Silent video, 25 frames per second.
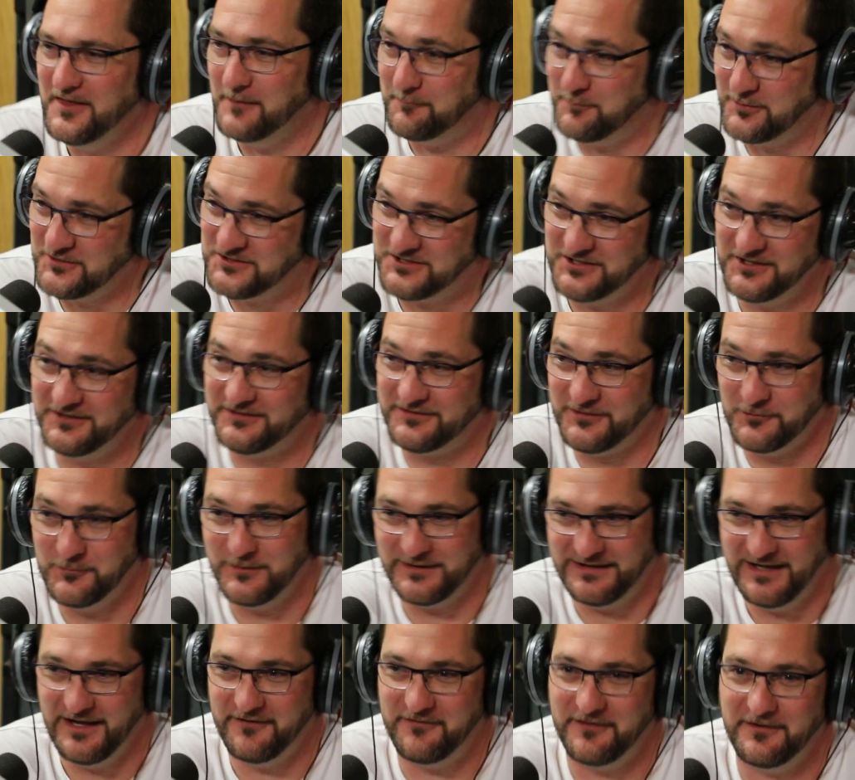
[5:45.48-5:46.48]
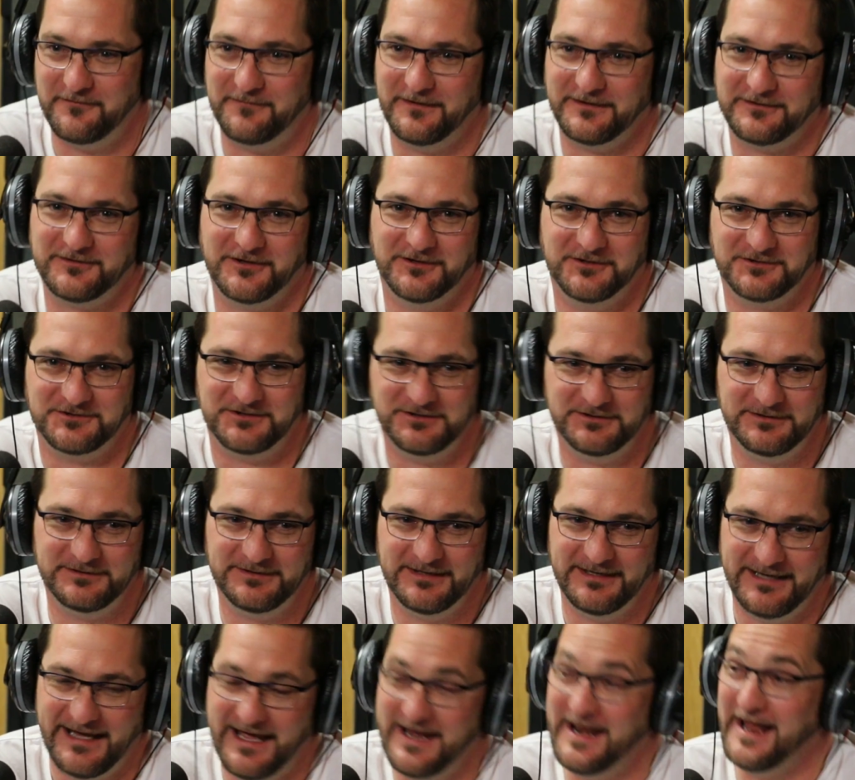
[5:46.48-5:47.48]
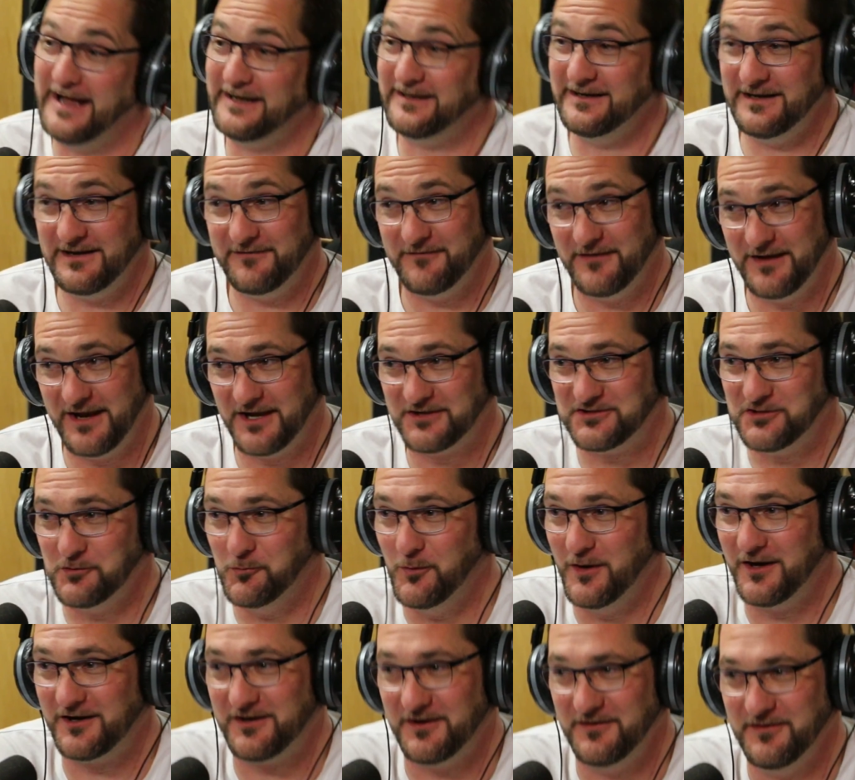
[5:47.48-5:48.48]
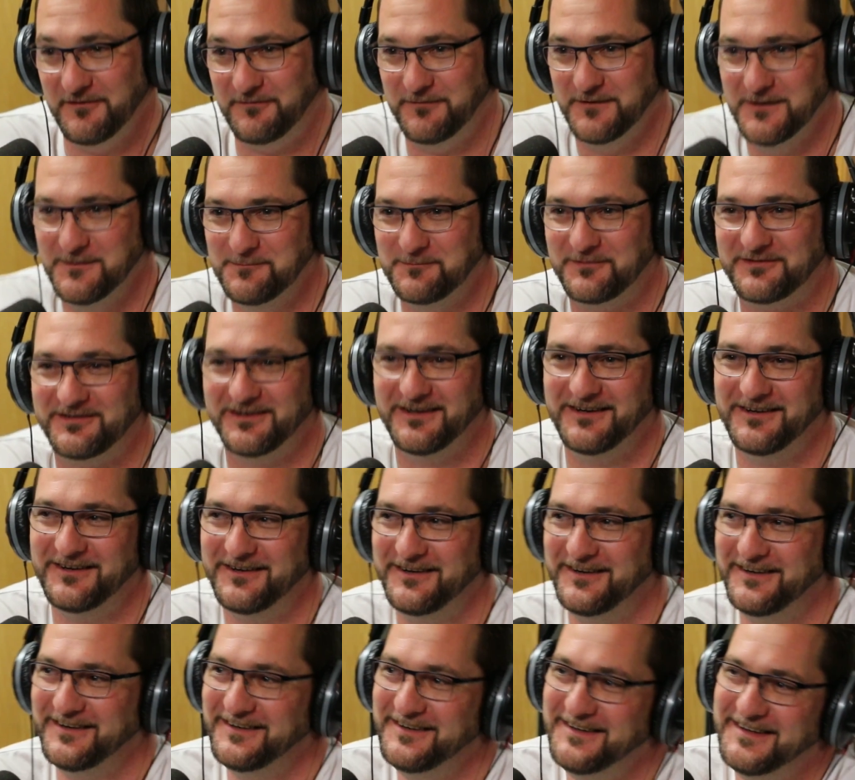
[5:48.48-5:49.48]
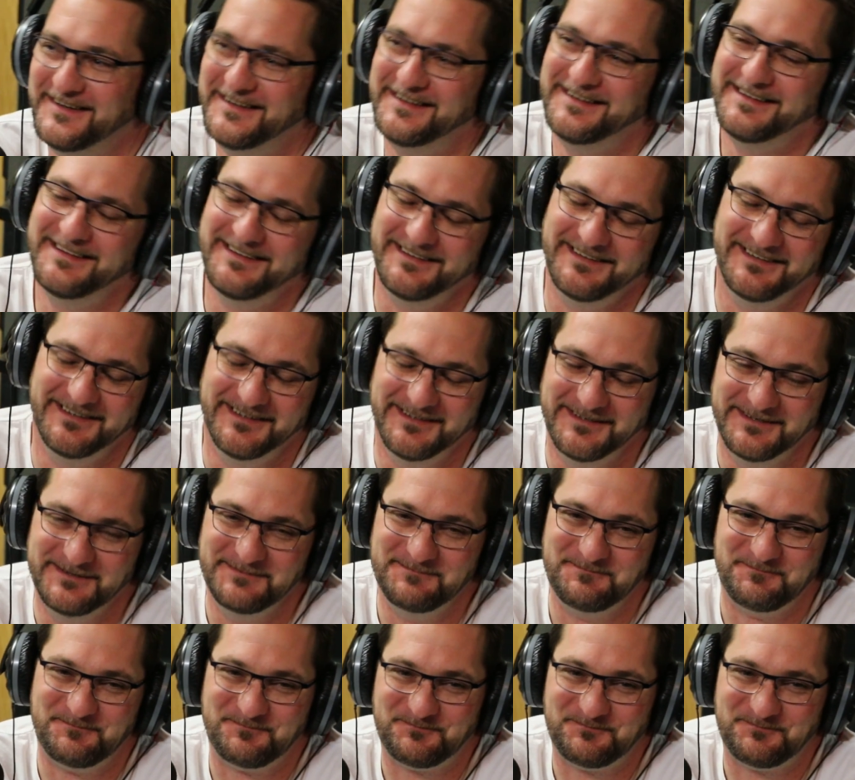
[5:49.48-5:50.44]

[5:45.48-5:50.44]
The producer would love it if I told you, and I didn't even actually work on the film, so yeah.